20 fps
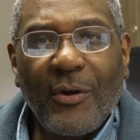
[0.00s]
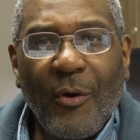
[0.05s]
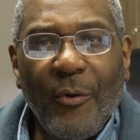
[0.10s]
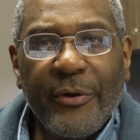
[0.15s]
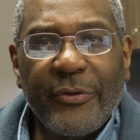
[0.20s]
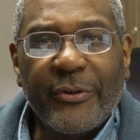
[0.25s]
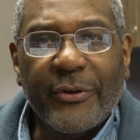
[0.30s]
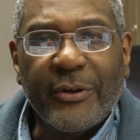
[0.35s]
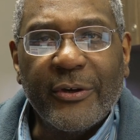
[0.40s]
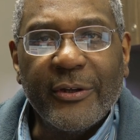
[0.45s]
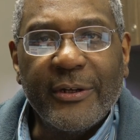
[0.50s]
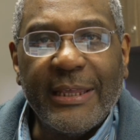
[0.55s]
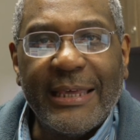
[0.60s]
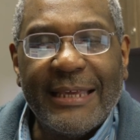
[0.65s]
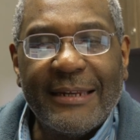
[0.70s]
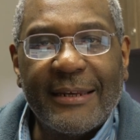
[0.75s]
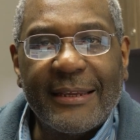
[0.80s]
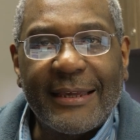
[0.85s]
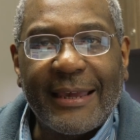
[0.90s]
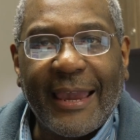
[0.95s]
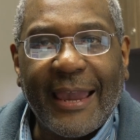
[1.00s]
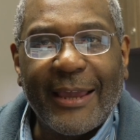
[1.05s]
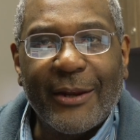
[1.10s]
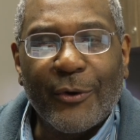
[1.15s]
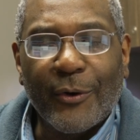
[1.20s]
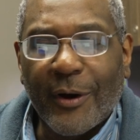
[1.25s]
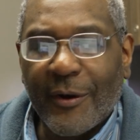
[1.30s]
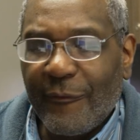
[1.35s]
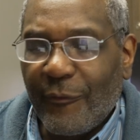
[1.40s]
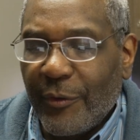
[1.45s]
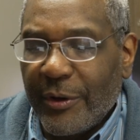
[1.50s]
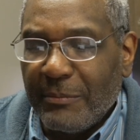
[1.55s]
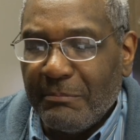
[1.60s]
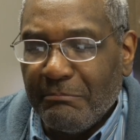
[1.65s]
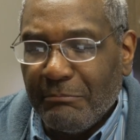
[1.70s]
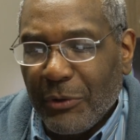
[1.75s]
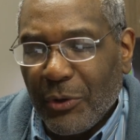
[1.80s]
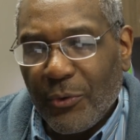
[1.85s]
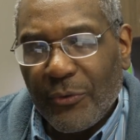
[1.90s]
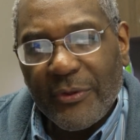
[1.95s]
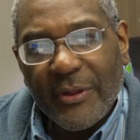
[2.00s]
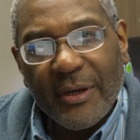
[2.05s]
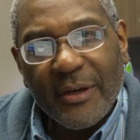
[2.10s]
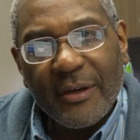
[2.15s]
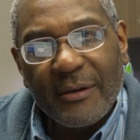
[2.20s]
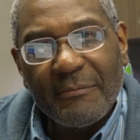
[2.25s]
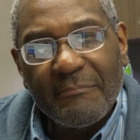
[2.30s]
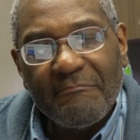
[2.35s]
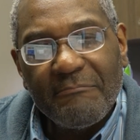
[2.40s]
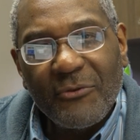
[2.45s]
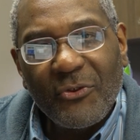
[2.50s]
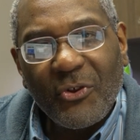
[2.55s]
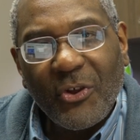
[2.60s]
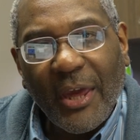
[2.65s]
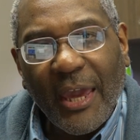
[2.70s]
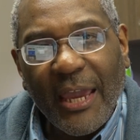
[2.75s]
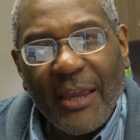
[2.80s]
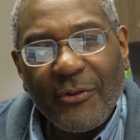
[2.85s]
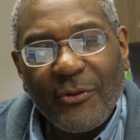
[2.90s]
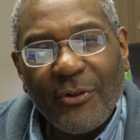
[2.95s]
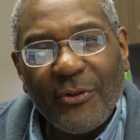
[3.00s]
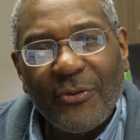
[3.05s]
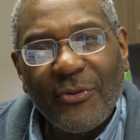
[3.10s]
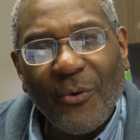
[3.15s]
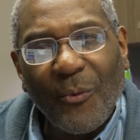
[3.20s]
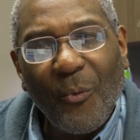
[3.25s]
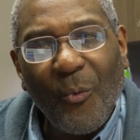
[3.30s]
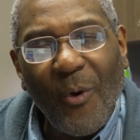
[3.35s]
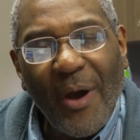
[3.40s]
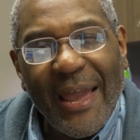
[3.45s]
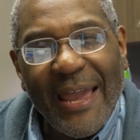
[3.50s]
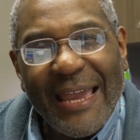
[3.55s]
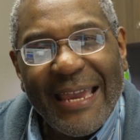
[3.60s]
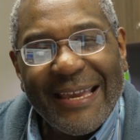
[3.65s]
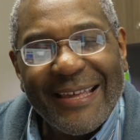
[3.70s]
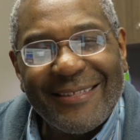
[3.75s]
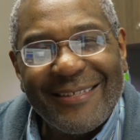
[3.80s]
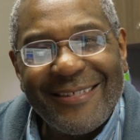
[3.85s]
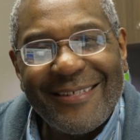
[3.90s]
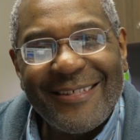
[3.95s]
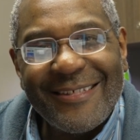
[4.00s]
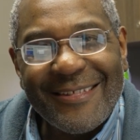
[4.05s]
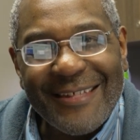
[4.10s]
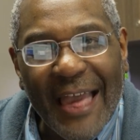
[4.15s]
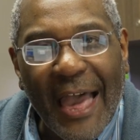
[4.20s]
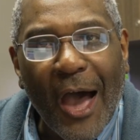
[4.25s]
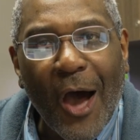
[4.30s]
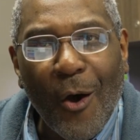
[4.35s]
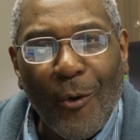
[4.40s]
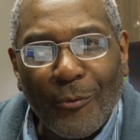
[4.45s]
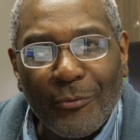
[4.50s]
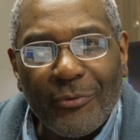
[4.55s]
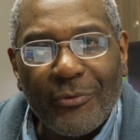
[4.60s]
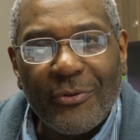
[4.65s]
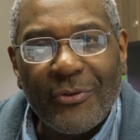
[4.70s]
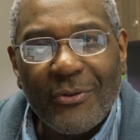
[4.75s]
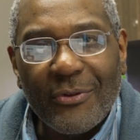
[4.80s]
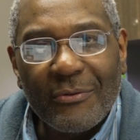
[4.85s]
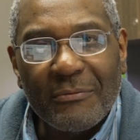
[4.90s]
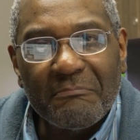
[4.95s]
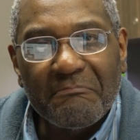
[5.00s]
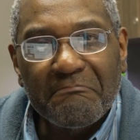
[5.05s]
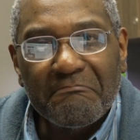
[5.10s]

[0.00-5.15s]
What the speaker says: always a good indicator of when music changes the way it sounds?